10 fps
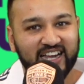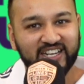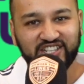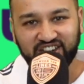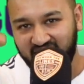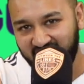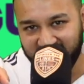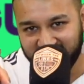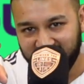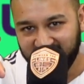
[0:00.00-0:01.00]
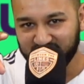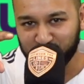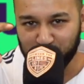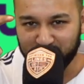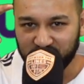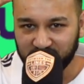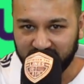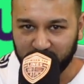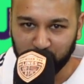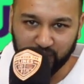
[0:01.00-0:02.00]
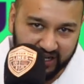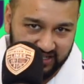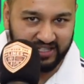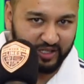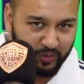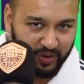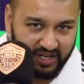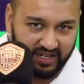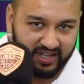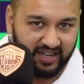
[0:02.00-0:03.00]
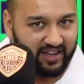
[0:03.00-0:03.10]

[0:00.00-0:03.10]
Shahan, let's hope you don't get rinsed this week.